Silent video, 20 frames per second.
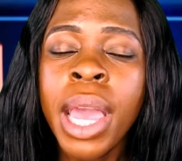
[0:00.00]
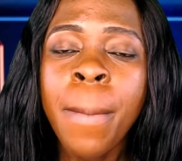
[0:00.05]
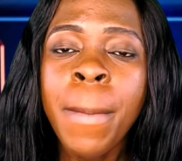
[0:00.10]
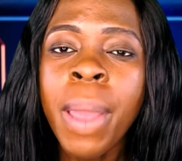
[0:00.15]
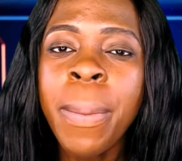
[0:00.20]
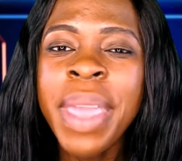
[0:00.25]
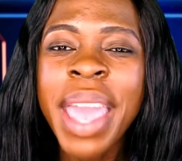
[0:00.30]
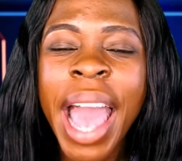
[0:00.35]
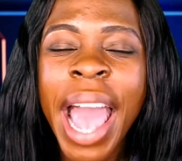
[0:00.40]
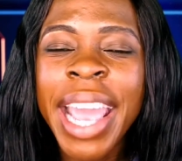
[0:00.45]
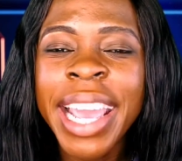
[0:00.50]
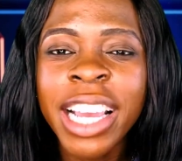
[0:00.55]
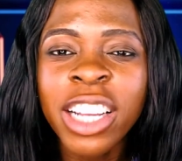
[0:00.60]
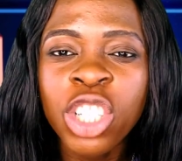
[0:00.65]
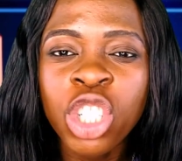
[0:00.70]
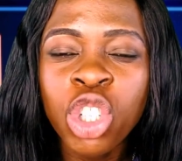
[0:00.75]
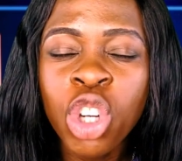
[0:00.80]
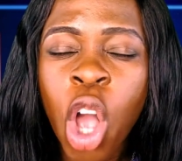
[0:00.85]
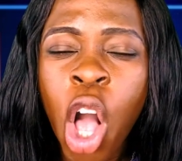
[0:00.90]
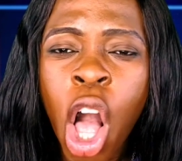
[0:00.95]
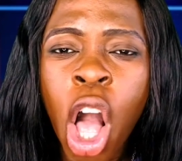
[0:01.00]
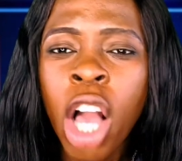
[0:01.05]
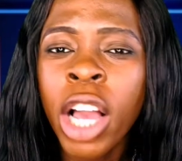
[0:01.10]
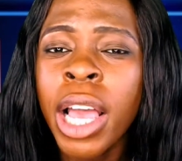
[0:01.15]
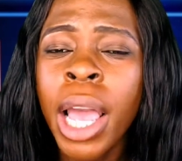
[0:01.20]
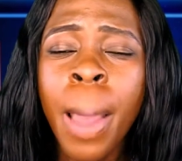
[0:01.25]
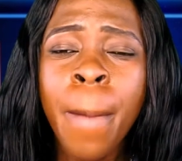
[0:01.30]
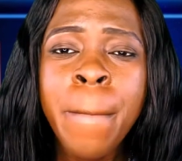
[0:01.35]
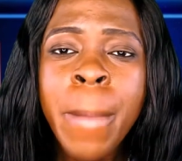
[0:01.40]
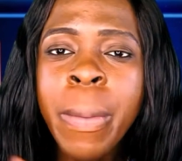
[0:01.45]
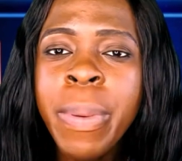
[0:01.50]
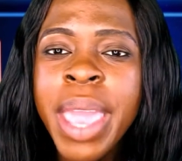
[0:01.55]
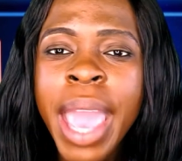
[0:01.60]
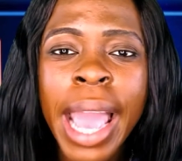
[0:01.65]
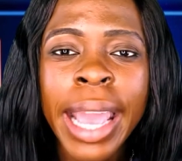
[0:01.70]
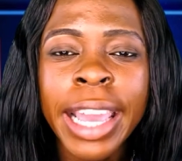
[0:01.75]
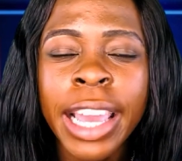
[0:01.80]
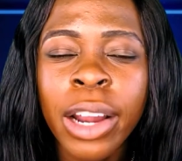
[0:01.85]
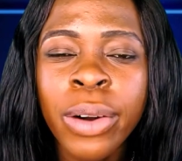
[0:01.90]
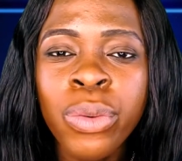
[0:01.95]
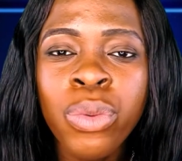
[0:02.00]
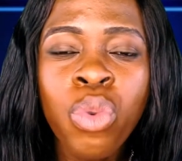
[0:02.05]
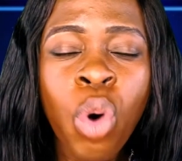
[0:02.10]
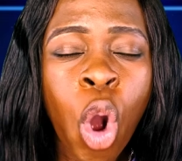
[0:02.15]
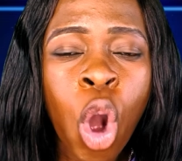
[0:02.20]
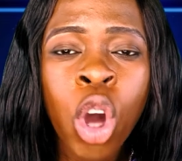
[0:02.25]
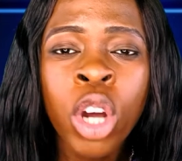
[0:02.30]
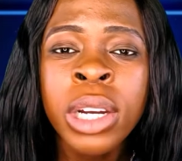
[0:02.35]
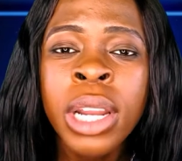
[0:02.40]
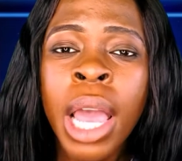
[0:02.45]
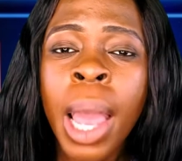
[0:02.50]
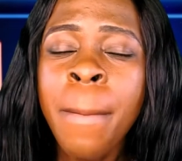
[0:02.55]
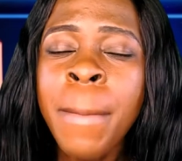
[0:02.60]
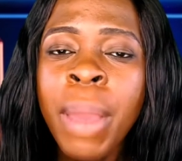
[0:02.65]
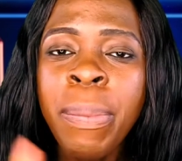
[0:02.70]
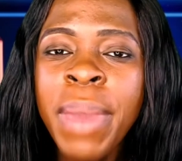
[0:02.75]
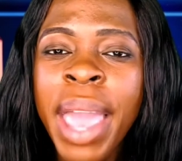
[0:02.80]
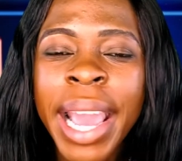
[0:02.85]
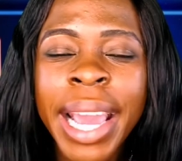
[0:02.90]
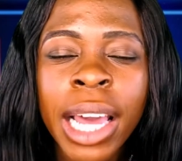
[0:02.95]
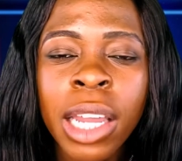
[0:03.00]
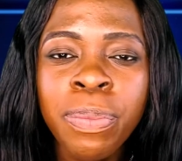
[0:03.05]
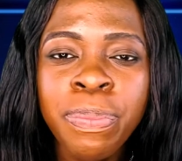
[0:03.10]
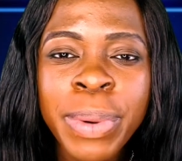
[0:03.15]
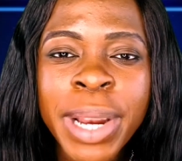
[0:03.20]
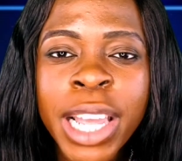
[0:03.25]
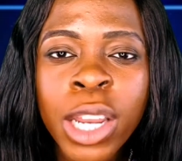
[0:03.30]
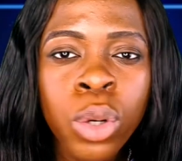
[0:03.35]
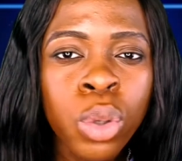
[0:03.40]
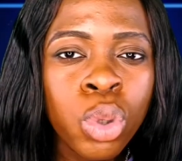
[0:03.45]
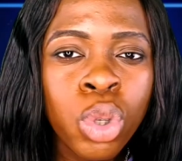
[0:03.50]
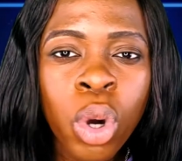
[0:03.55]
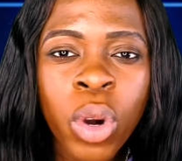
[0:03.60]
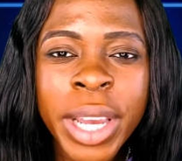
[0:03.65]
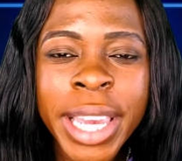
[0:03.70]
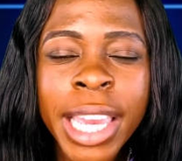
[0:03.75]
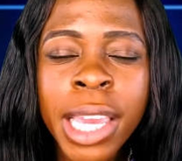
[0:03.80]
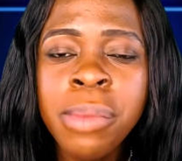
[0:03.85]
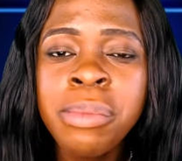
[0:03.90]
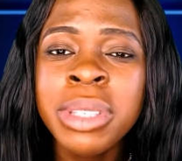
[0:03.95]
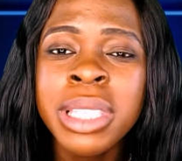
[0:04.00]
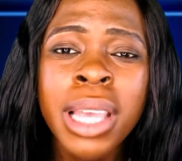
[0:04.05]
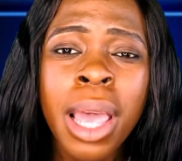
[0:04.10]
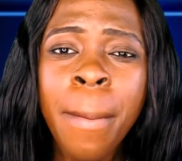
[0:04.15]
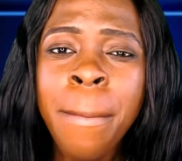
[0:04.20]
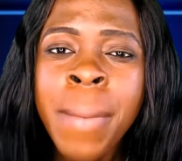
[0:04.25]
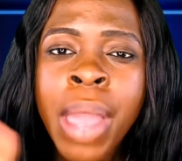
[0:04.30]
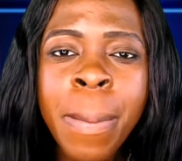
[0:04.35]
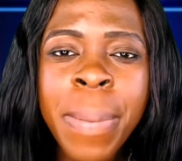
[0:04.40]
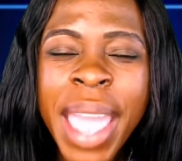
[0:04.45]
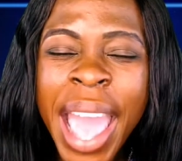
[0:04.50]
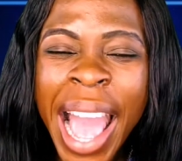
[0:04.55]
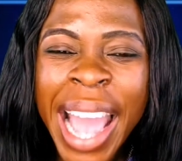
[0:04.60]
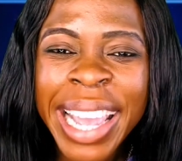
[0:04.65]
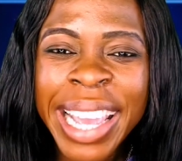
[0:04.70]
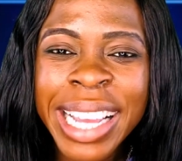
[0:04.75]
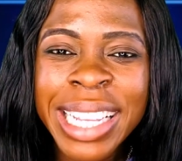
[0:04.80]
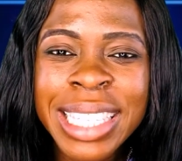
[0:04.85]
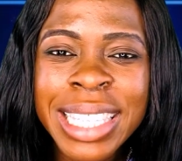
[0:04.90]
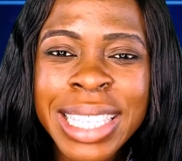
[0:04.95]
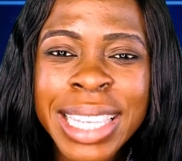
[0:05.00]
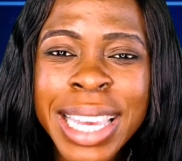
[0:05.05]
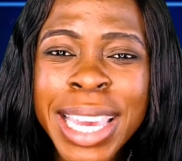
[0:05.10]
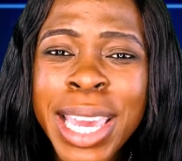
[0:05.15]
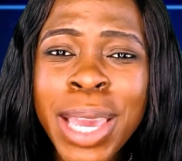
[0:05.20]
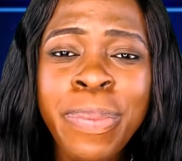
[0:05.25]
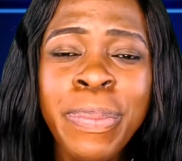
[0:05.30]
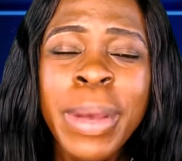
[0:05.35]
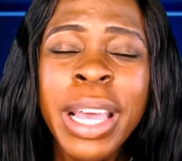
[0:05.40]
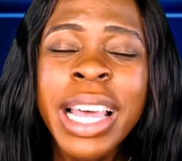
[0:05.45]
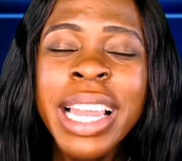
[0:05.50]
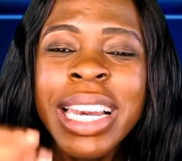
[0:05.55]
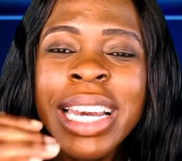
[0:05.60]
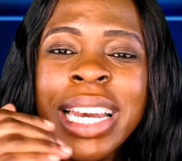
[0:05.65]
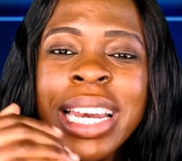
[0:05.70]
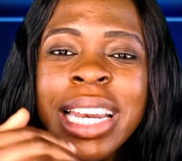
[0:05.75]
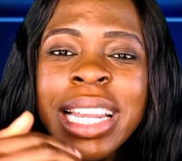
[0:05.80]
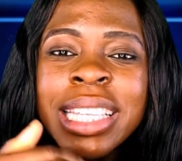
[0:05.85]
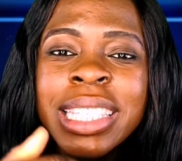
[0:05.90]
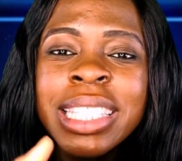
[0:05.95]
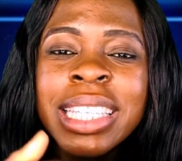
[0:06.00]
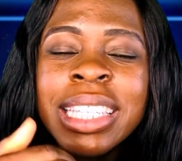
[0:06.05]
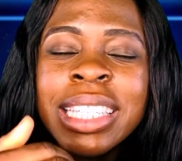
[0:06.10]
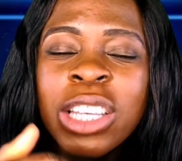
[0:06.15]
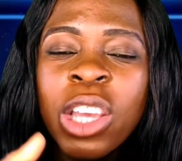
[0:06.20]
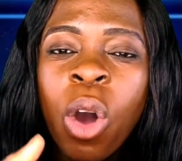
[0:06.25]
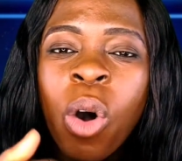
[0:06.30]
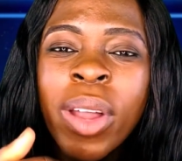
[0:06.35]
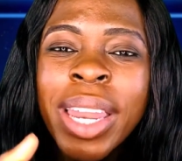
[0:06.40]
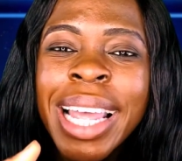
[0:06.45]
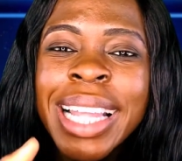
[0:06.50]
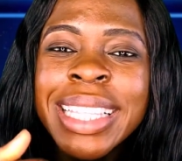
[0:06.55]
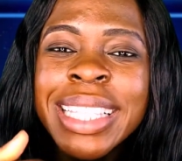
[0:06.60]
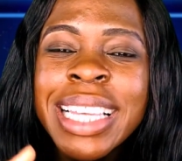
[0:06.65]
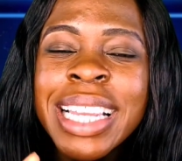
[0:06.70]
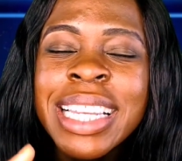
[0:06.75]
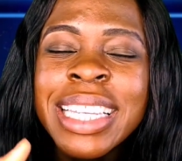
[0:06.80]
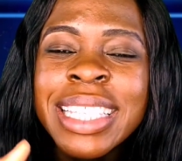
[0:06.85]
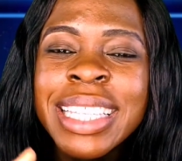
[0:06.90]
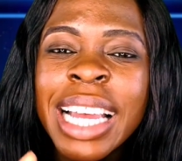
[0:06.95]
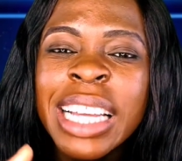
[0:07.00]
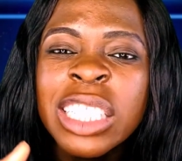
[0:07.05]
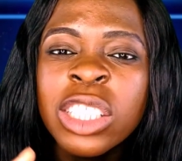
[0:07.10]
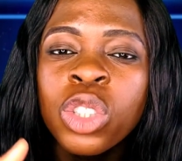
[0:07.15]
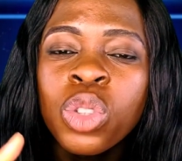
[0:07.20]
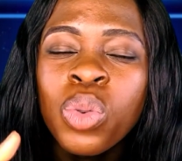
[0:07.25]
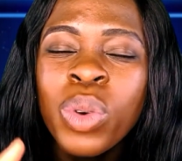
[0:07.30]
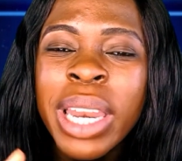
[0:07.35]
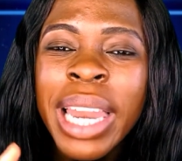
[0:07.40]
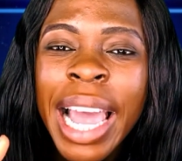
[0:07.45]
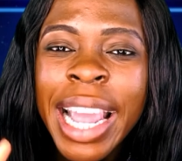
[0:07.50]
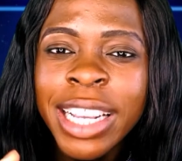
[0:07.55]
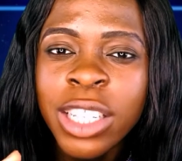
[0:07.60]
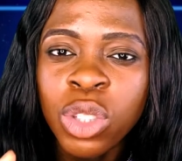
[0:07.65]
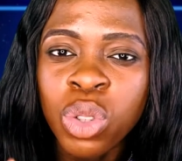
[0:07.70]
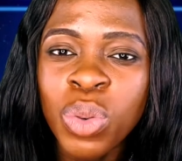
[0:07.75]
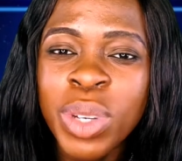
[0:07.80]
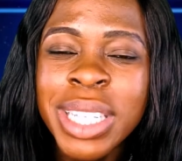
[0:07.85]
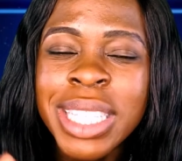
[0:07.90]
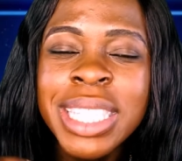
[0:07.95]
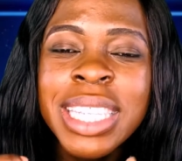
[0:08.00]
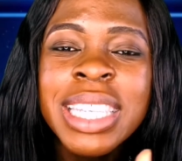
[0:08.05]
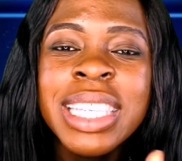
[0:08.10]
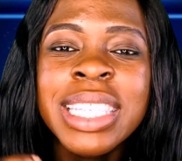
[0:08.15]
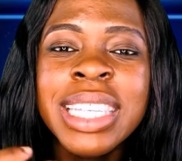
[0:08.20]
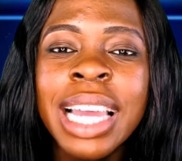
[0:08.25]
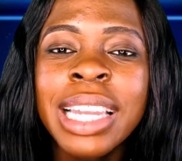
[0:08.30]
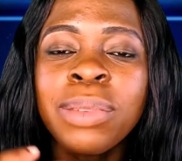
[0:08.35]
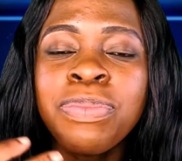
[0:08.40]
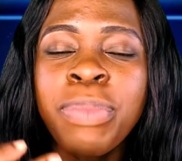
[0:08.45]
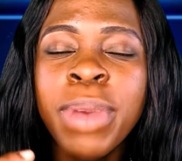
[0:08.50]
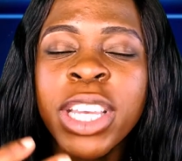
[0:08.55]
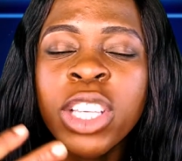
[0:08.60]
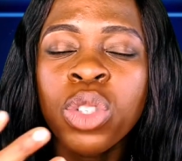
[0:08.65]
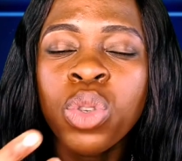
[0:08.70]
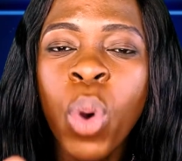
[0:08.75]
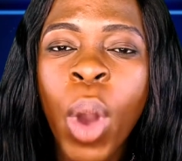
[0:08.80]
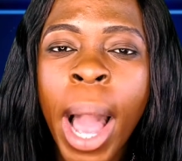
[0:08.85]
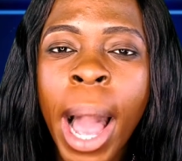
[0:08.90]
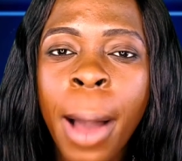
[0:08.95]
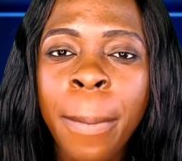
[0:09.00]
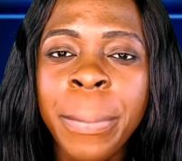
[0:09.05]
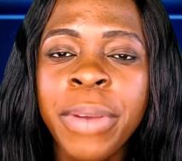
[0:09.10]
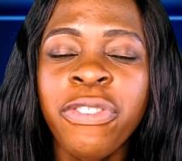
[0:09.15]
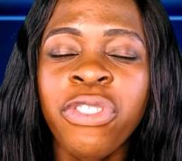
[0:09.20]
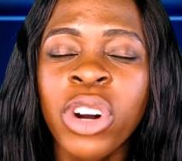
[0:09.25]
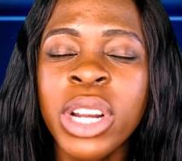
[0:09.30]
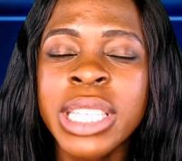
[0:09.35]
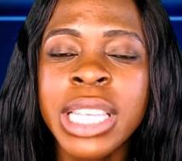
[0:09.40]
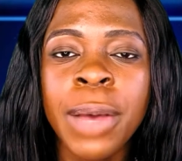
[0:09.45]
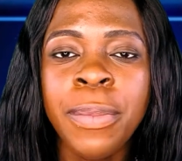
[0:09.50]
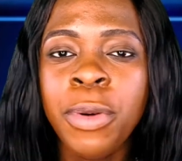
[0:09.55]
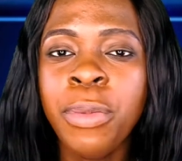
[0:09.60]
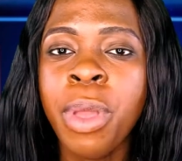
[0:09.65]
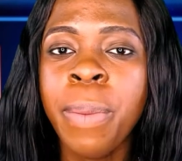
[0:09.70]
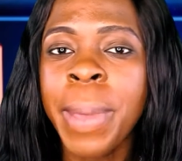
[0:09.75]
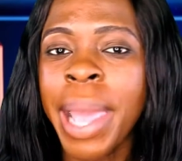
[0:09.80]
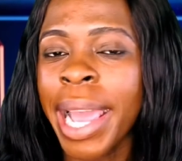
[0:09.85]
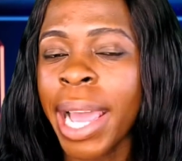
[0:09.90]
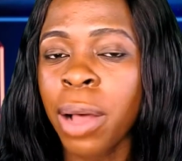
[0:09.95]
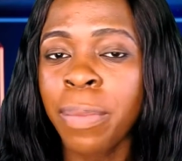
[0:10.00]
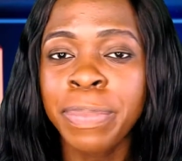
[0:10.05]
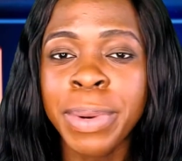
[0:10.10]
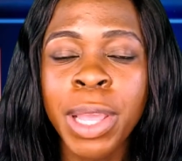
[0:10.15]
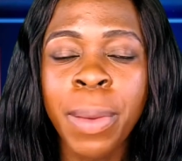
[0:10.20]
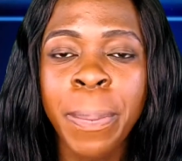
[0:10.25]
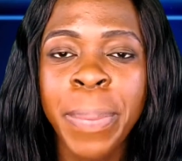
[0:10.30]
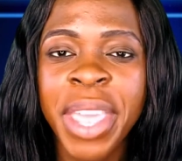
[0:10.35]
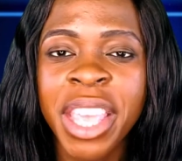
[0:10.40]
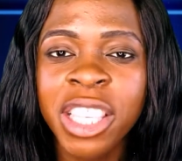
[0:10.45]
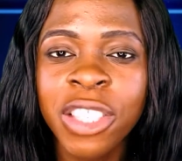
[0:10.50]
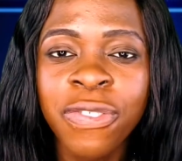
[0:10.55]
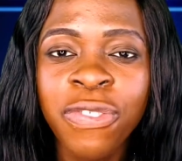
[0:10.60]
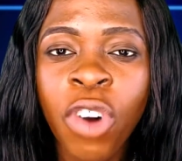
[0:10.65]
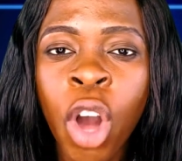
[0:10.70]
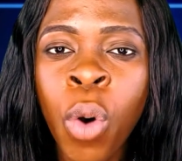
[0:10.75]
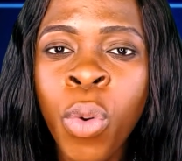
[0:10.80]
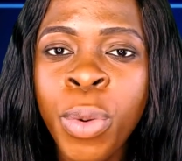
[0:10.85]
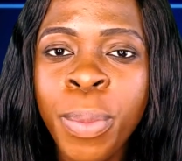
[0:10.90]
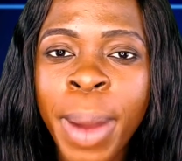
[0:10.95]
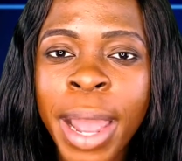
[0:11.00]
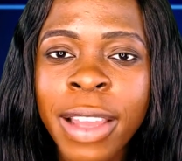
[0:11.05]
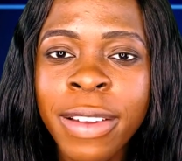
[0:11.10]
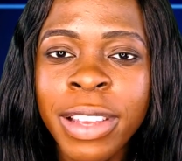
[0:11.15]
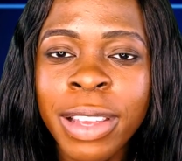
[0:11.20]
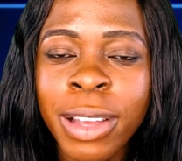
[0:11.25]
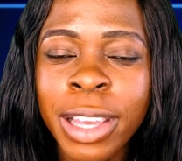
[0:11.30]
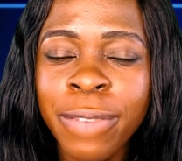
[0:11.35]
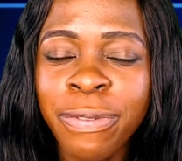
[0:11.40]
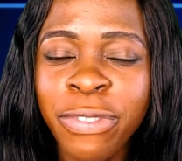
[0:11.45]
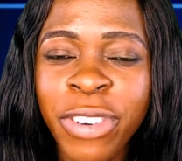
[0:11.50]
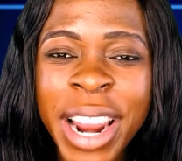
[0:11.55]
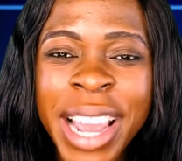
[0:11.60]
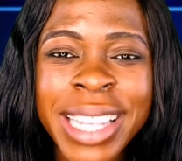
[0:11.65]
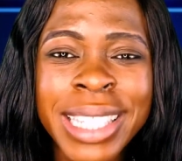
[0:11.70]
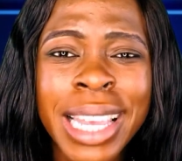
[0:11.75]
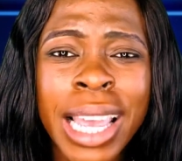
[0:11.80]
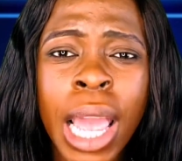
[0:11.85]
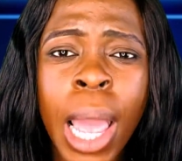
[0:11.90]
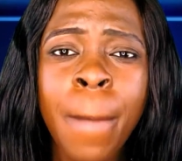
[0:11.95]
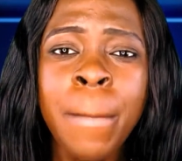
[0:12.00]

maybe i can jog maybe i can run maybe i can play ludo games maybe i can skip list the other things that you like doing things that makes you happy for example maybe i can play ps4 with my friends